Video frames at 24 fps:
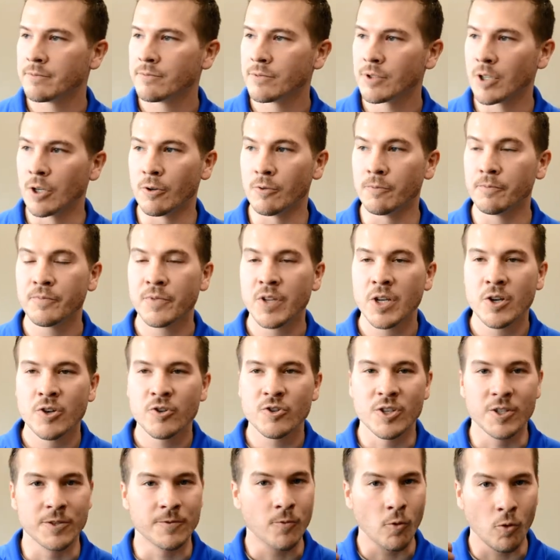So
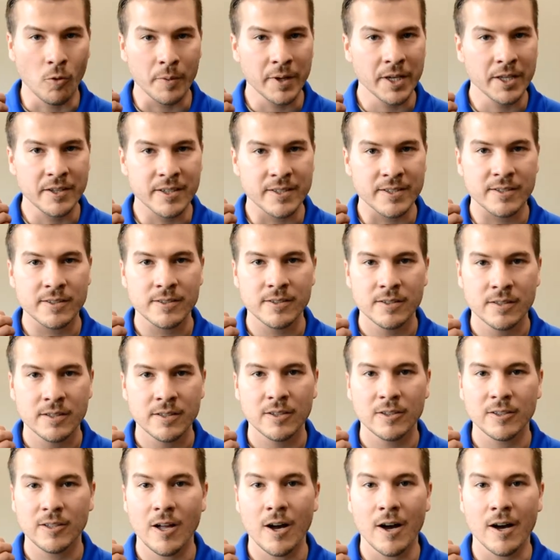she's forming this
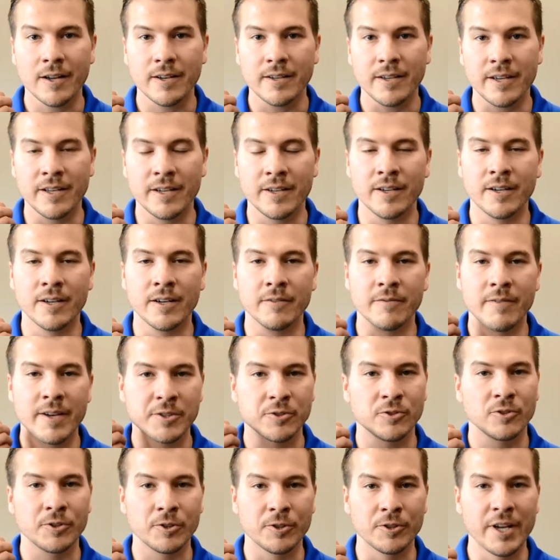clot in a
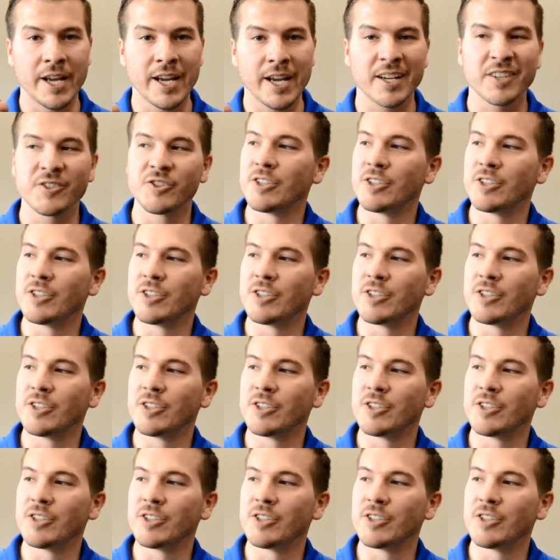vessel in her neck.